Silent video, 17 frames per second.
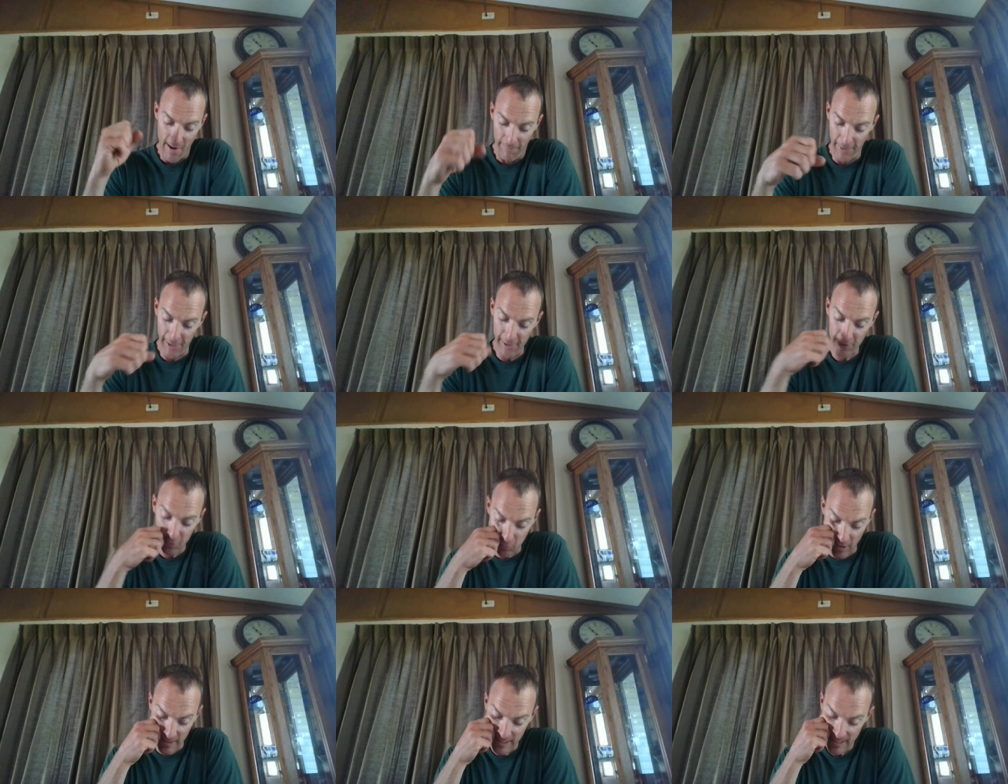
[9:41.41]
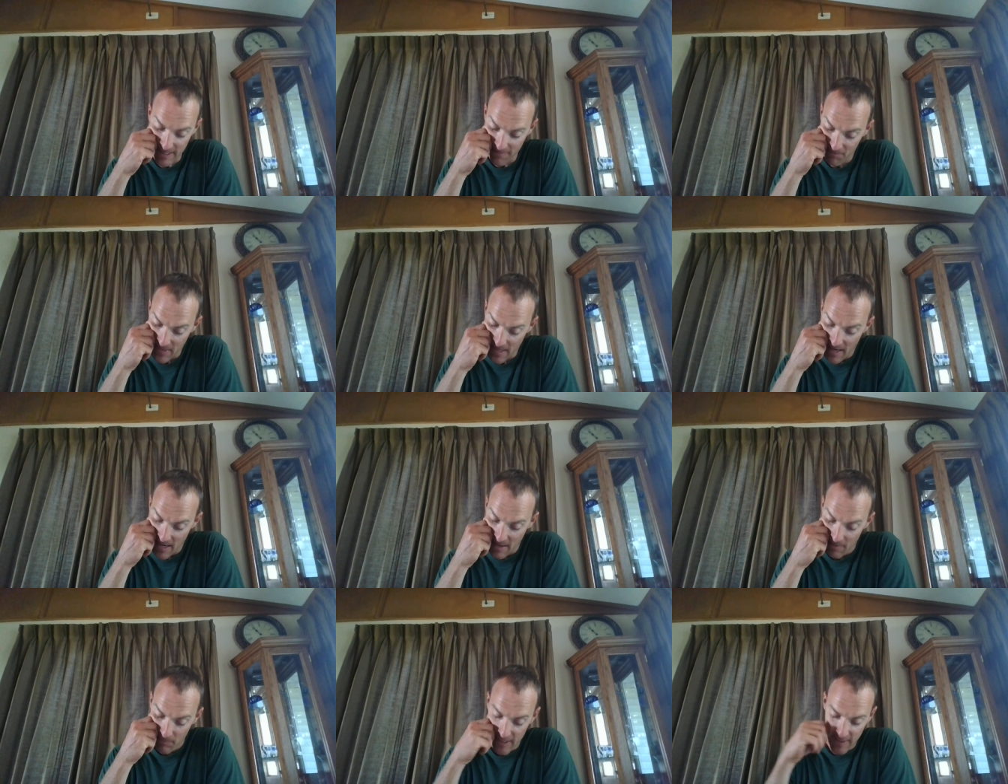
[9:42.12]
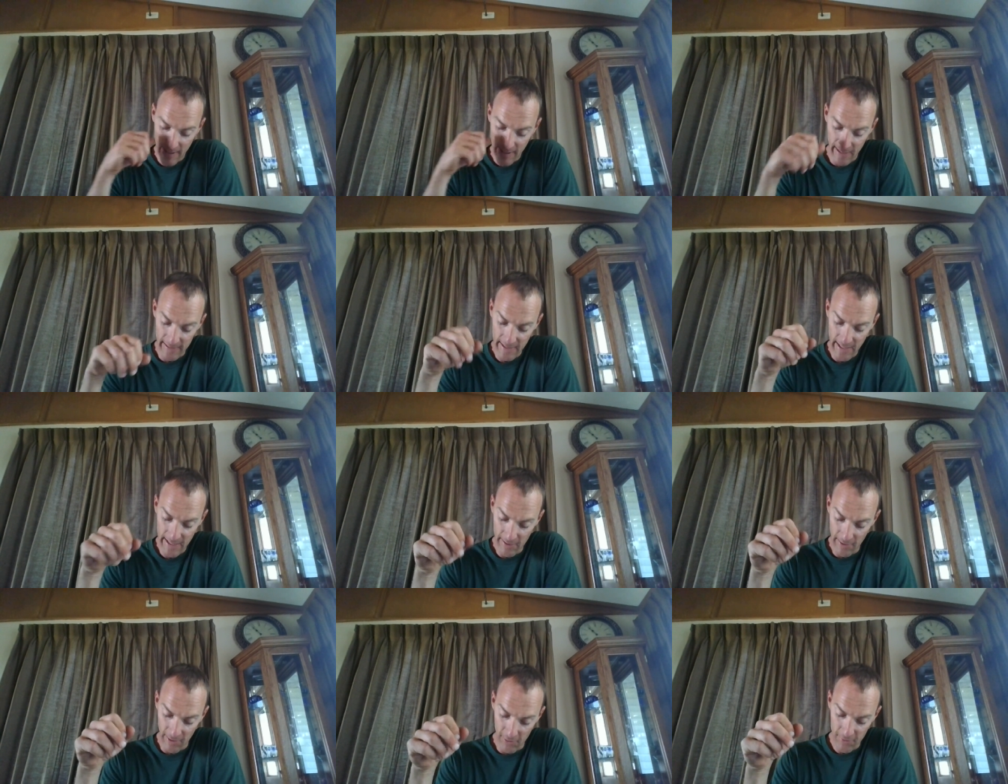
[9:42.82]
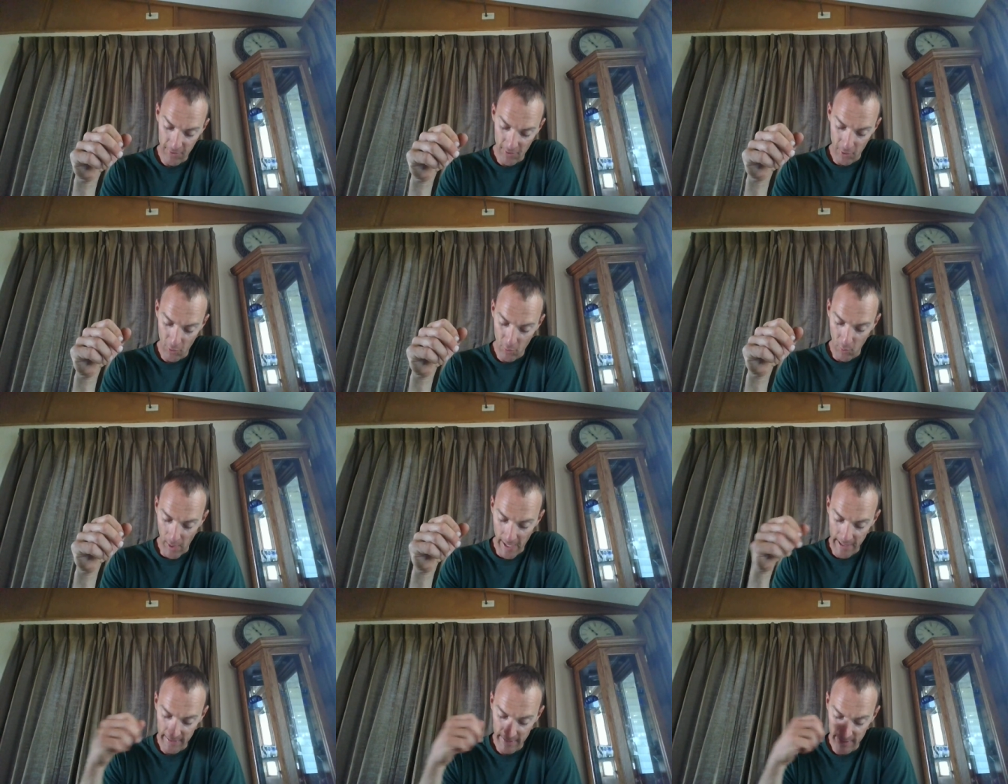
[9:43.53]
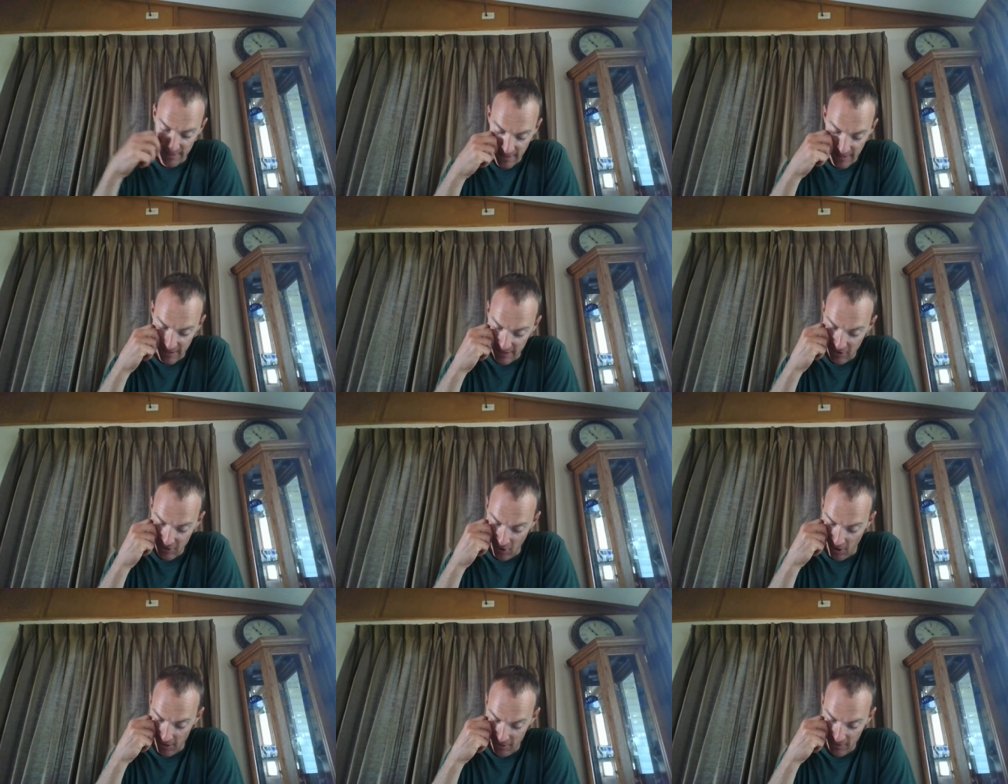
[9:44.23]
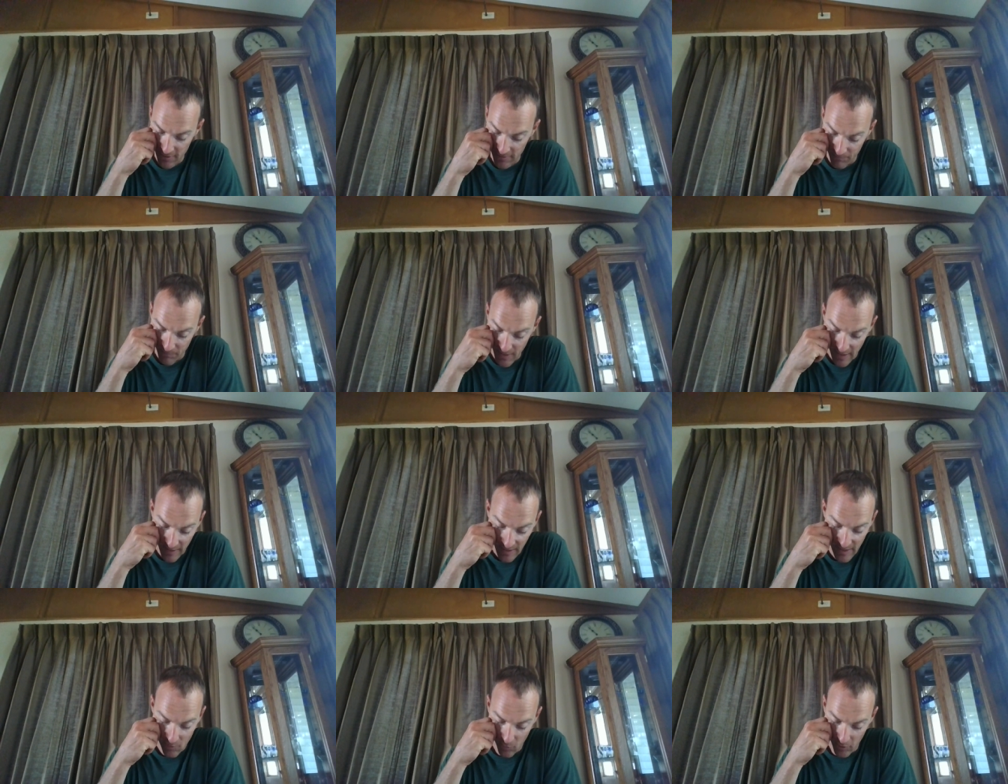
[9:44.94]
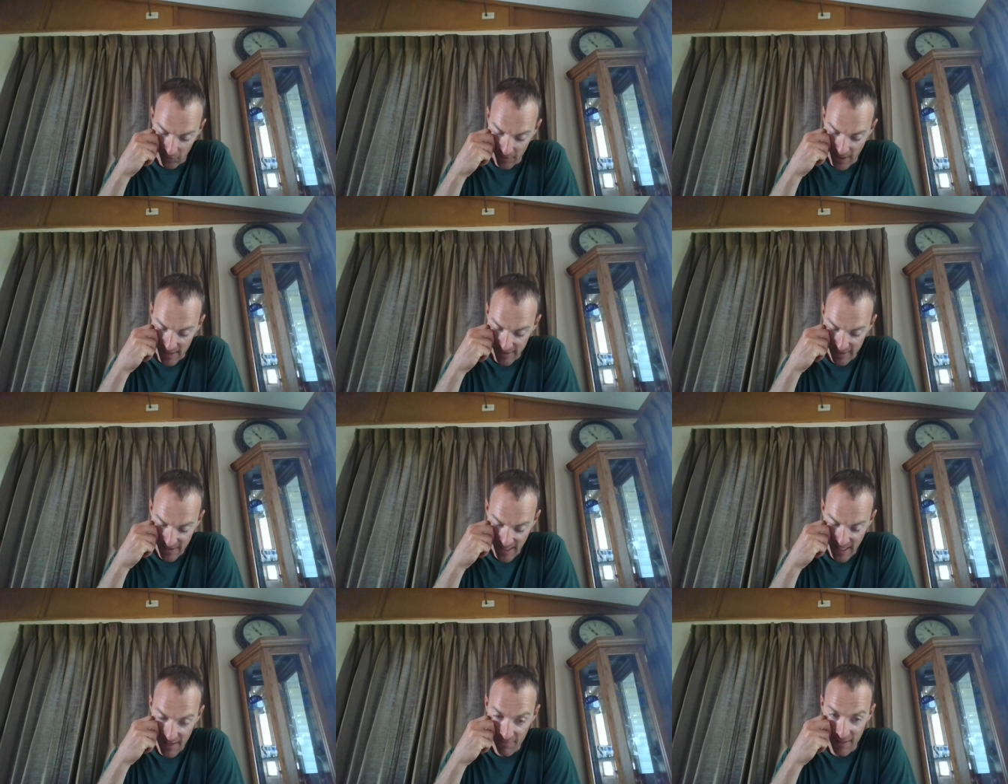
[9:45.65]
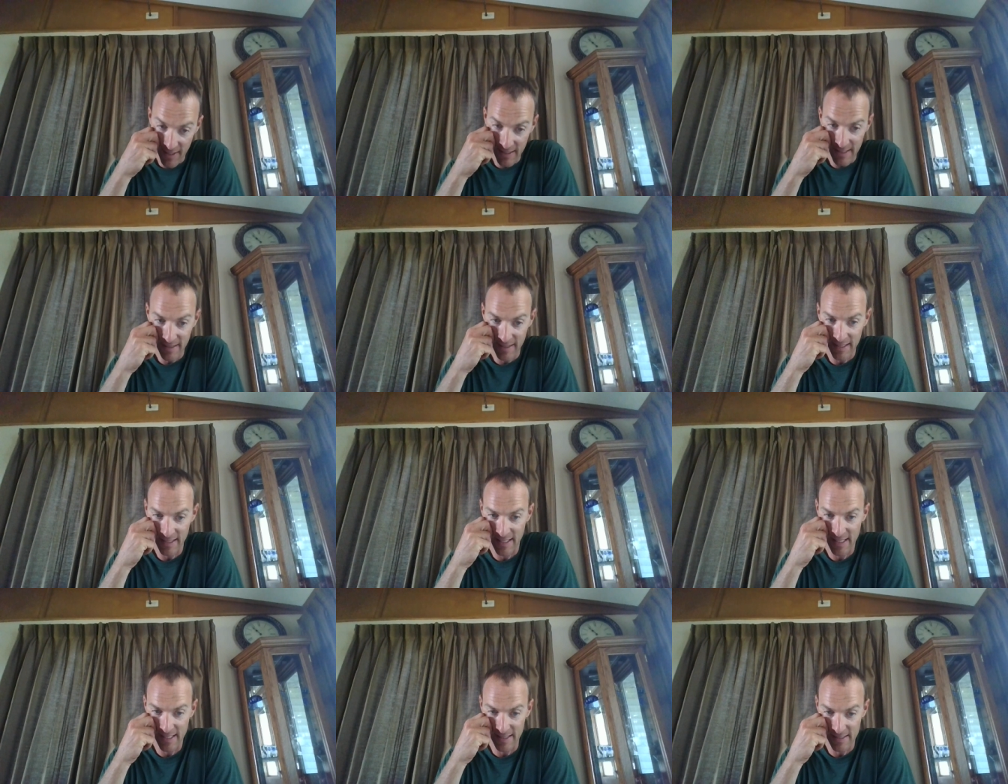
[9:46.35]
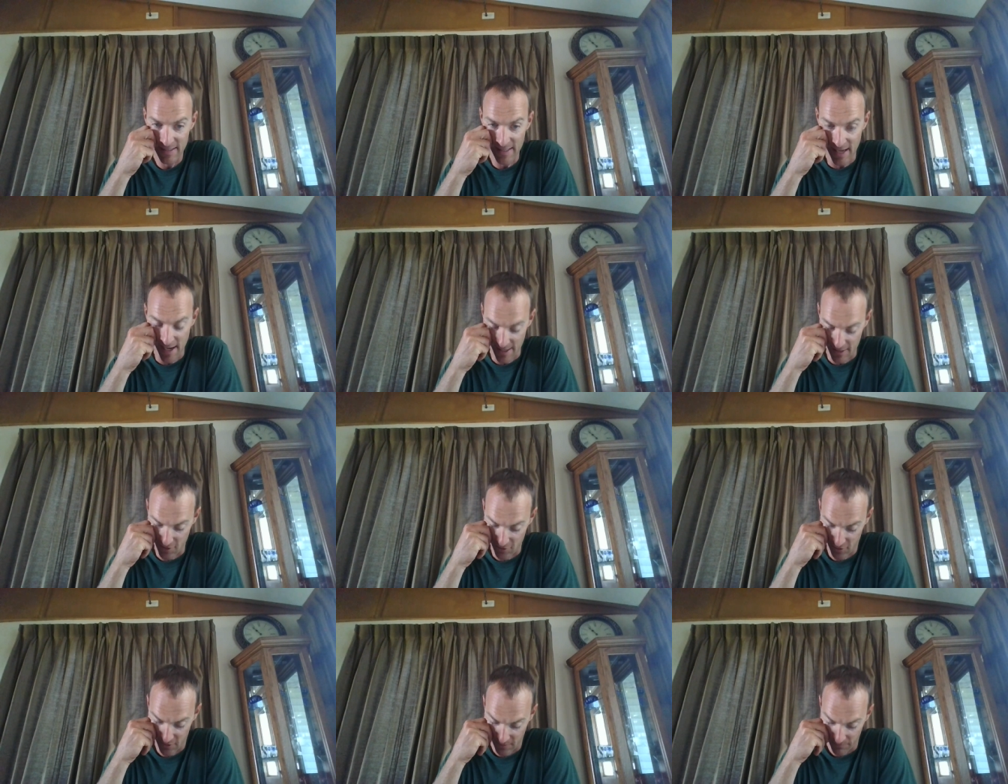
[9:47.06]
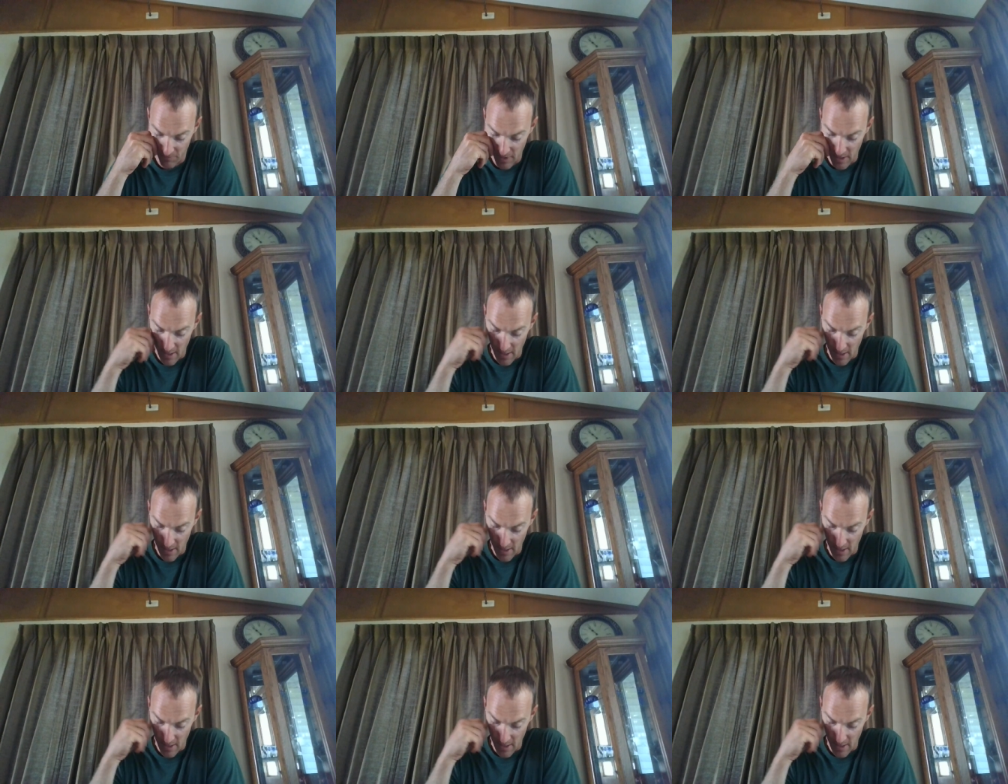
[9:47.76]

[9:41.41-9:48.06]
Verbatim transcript: Verse 20 Because he knows no quietness in his heart, he will not save anything he desires.